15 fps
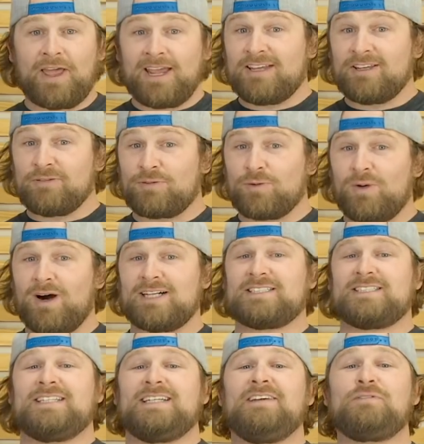Thank you for
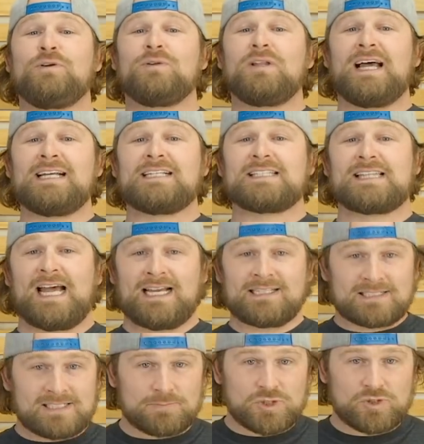watching. If you liked
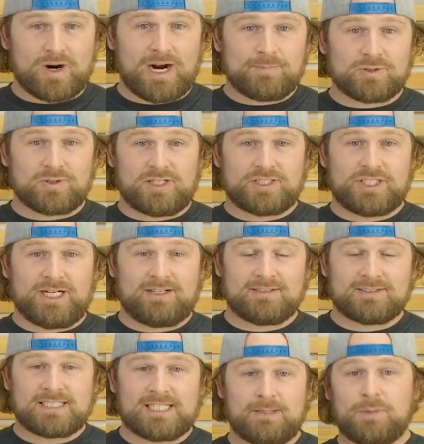that, subscribe to our
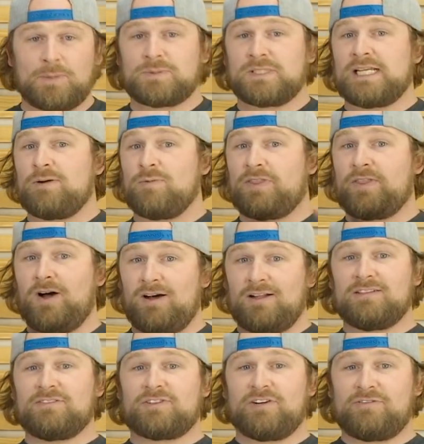channel to keep up to date with
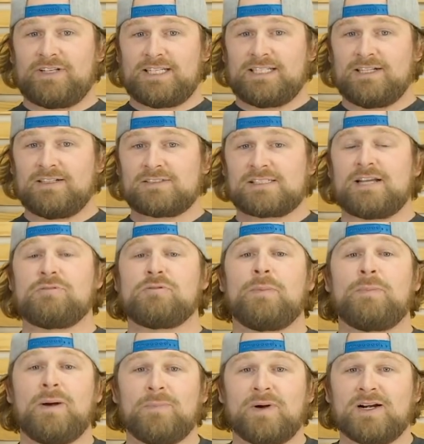all of our videos. And
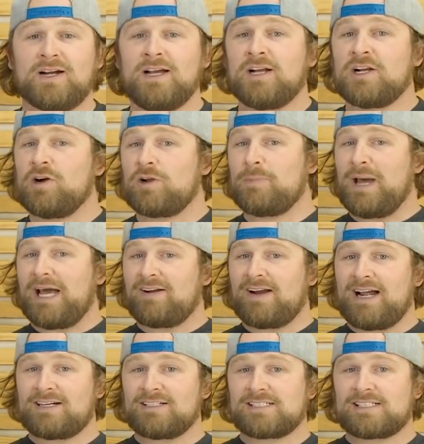remember, go to
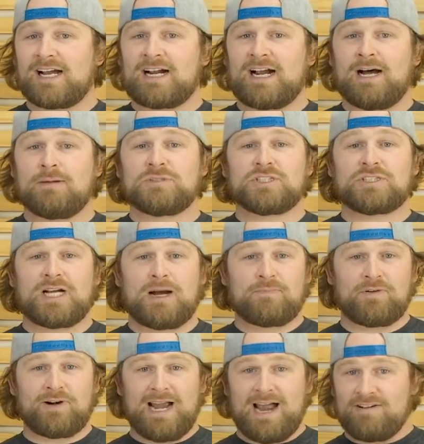MatterHackers.com to shop
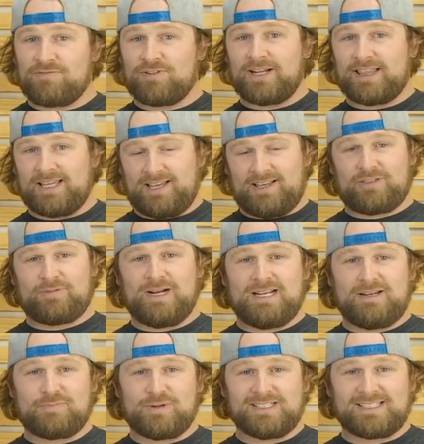for everything
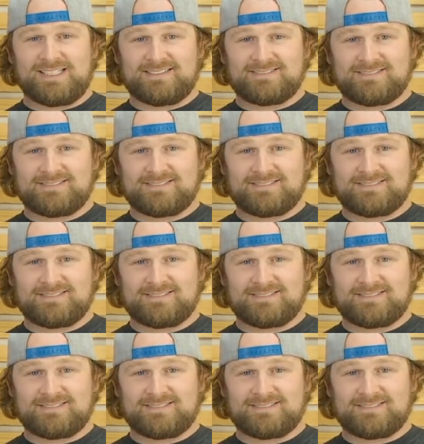3D printing.